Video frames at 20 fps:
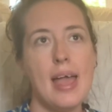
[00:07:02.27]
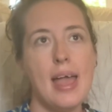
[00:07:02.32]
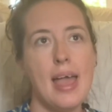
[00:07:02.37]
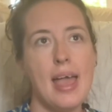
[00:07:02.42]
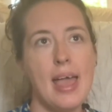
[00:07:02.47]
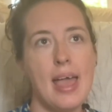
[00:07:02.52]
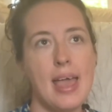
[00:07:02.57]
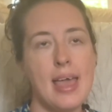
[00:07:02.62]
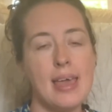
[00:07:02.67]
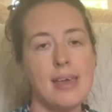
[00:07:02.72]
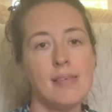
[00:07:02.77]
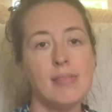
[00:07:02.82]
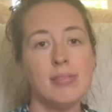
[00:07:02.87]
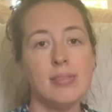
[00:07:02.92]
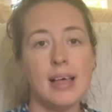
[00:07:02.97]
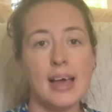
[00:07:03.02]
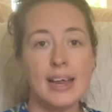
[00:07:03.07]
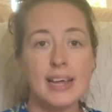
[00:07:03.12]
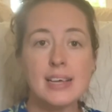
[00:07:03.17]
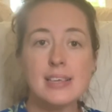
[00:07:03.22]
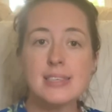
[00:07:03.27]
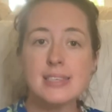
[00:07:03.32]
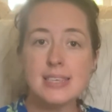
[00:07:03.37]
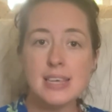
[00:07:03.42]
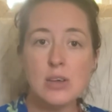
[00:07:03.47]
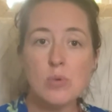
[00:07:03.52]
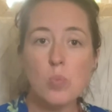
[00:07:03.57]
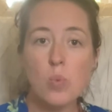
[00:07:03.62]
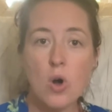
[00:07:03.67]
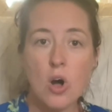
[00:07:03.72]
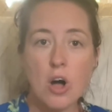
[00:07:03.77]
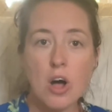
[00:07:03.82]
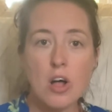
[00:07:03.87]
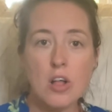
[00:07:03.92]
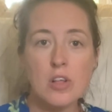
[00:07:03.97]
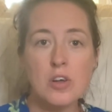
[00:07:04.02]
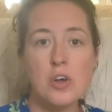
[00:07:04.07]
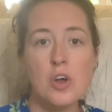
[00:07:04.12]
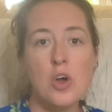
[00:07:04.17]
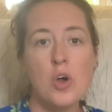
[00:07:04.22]
a legacy
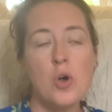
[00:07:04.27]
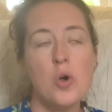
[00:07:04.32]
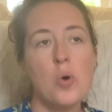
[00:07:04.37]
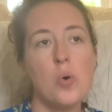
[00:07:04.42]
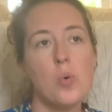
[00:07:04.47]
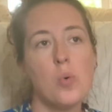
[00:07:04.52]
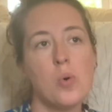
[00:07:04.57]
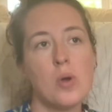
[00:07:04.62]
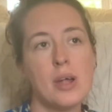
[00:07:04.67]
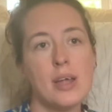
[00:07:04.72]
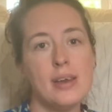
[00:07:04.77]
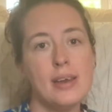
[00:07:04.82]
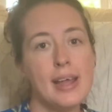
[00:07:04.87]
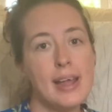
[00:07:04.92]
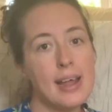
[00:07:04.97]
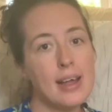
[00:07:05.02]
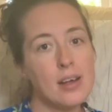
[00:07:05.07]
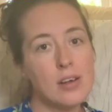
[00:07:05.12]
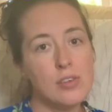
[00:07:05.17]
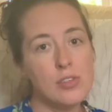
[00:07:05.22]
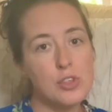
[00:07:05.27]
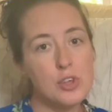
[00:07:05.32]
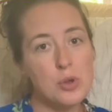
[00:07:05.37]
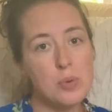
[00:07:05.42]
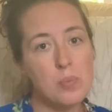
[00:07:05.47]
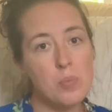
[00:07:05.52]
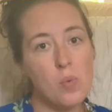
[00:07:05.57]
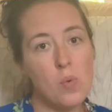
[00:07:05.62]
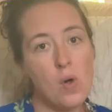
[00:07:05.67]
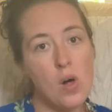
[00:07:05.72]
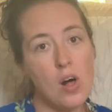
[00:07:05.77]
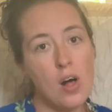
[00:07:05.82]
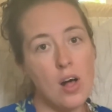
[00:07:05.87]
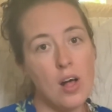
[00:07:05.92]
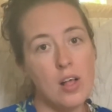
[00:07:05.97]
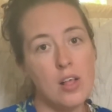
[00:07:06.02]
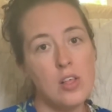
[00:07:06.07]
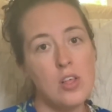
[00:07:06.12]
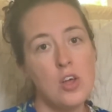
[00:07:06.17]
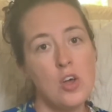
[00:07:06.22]
wall or an heirloom
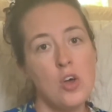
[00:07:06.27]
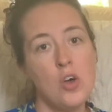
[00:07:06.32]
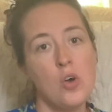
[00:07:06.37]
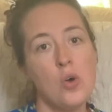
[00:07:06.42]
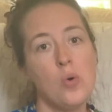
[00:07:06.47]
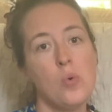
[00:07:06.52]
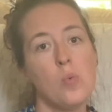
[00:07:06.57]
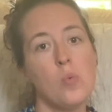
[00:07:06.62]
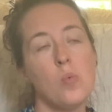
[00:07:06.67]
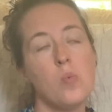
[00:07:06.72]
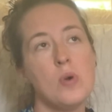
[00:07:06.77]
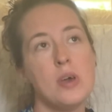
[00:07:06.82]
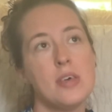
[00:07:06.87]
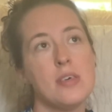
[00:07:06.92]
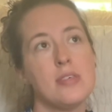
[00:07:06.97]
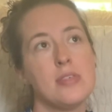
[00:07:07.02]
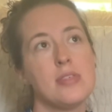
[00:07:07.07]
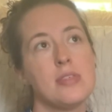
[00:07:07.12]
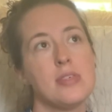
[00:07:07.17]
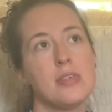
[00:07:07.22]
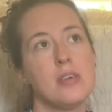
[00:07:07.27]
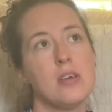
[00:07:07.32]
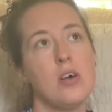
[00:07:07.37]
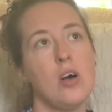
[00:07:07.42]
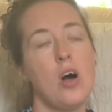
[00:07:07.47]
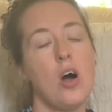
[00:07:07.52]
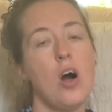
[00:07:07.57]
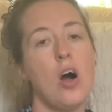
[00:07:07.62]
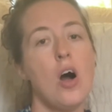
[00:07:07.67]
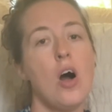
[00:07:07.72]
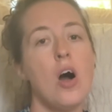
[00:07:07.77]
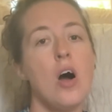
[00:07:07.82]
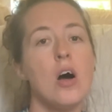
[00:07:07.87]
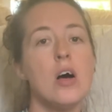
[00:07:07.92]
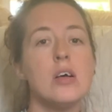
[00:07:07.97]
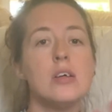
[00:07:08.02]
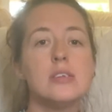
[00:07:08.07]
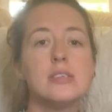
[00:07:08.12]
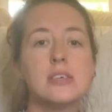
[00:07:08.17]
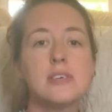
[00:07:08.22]
wall with
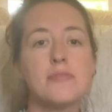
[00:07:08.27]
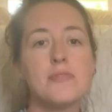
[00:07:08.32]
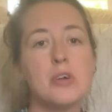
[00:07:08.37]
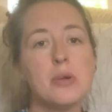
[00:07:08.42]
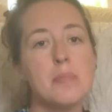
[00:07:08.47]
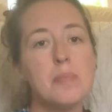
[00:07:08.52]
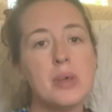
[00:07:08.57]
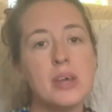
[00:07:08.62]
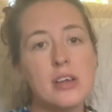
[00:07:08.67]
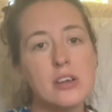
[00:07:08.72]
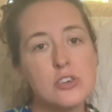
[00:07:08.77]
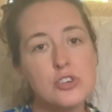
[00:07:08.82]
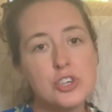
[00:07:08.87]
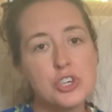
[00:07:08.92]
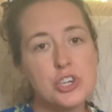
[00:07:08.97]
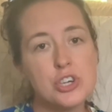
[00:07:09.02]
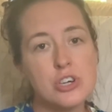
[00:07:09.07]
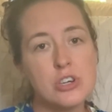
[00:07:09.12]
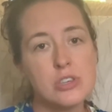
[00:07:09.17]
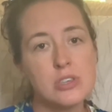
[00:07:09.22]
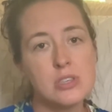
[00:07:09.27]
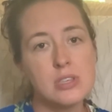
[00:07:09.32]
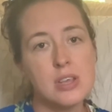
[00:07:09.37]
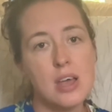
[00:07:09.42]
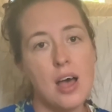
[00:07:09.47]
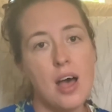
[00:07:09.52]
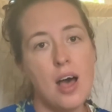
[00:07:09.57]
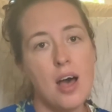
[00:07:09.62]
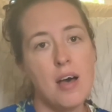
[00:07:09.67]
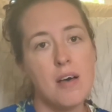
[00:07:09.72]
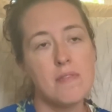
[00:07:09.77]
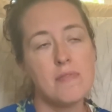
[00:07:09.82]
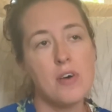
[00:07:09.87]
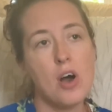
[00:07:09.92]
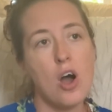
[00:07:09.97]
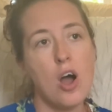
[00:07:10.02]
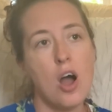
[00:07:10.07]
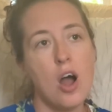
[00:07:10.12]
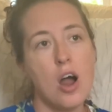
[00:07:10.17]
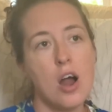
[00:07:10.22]
all different pictures of
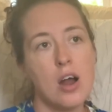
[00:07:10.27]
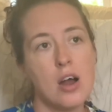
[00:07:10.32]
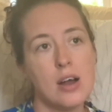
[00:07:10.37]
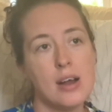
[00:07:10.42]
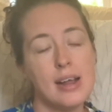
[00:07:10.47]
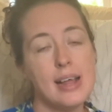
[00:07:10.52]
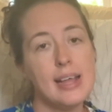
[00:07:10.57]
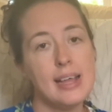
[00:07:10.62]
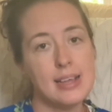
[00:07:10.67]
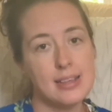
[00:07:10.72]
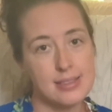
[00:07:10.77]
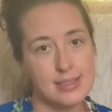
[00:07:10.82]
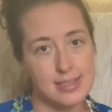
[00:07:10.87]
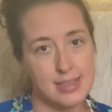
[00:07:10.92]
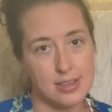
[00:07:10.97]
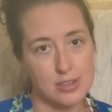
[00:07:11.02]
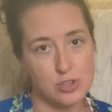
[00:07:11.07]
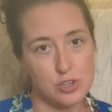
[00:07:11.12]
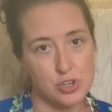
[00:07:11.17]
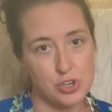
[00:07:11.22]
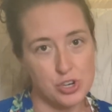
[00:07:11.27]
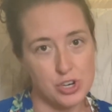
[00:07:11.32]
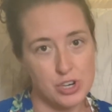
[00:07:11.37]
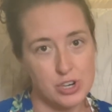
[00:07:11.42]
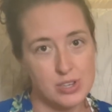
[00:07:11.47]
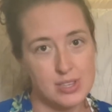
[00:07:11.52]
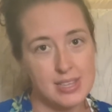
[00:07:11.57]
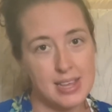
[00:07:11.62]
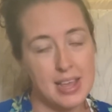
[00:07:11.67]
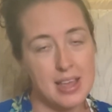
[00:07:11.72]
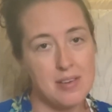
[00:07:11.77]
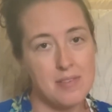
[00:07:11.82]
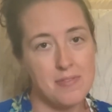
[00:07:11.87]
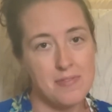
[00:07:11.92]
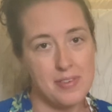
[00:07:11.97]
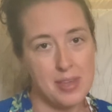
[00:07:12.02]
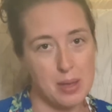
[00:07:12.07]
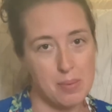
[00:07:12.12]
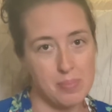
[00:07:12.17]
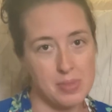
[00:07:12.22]
our ancestors and
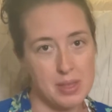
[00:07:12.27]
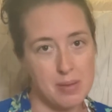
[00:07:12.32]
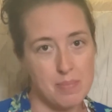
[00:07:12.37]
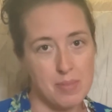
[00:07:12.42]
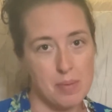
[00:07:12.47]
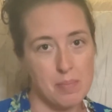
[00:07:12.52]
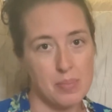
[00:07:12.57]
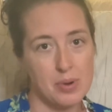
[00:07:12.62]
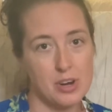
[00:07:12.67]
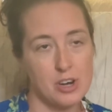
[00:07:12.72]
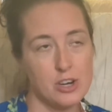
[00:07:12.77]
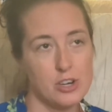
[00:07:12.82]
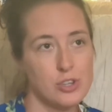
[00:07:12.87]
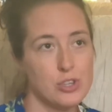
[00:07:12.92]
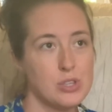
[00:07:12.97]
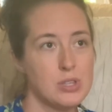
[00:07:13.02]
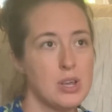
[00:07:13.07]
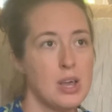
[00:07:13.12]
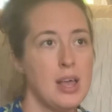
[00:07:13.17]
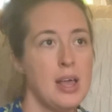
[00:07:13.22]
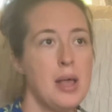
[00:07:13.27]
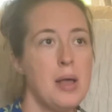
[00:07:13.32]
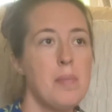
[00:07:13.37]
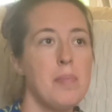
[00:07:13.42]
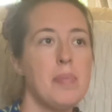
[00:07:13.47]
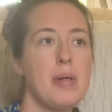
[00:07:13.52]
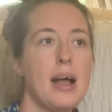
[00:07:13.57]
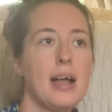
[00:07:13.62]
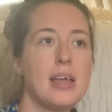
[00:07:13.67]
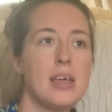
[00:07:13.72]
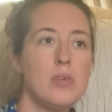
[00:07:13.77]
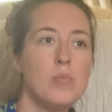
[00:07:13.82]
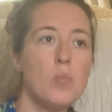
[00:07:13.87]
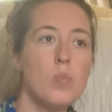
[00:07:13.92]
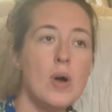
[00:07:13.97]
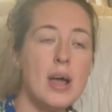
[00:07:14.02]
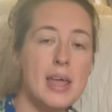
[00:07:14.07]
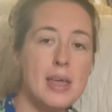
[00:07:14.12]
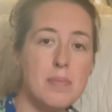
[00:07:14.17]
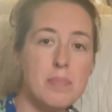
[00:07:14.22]
family members, black and
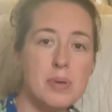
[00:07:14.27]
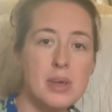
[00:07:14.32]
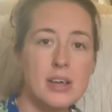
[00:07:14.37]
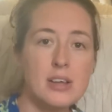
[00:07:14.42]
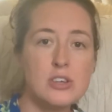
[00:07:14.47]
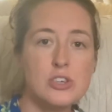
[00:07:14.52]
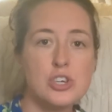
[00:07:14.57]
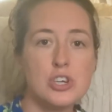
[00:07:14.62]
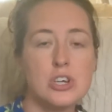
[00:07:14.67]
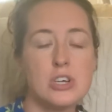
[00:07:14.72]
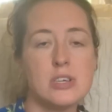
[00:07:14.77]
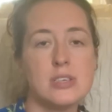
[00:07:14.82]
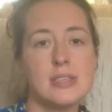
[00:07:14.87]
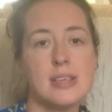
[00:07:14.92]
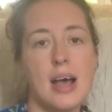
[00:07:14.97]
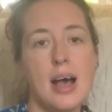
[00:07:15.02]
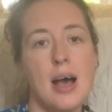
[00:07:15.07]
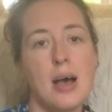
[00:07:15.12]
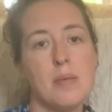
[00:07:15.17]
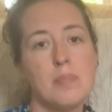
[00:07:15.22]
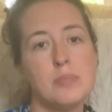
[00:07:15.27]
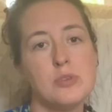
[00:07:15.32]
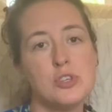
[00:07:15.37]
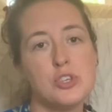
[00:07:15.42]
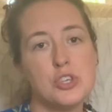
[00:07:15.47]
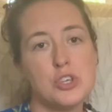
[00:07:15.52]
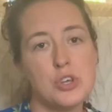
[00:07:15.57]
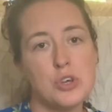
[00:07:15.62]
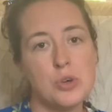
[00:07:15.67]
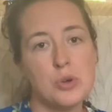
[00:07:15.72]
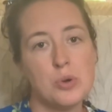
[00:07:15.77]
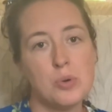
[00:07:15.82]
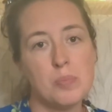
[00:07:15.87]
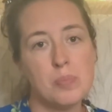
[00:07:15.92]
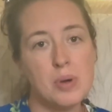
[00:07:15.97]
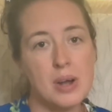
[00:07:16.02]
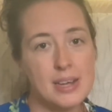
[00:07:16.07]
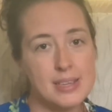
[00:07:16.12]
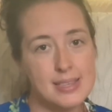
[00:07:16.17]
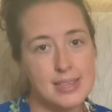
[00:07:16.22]
white pictures up to
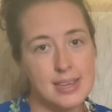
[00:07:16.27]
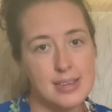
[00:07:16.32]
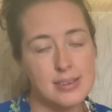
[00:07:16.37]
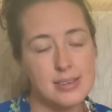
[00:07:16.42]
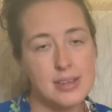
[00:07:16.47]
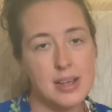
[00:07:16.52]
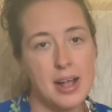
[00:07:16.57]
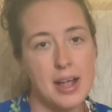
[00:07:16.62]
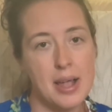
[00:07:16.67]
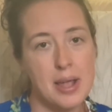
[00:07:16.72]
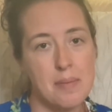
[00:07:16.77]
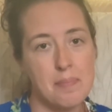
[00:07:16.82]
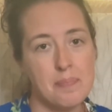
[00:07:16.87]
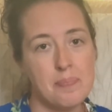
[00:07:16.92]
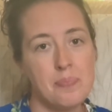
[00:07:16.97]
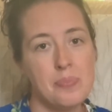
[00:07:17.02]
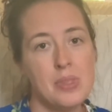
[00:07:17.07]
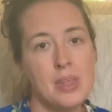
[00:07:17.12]
present time,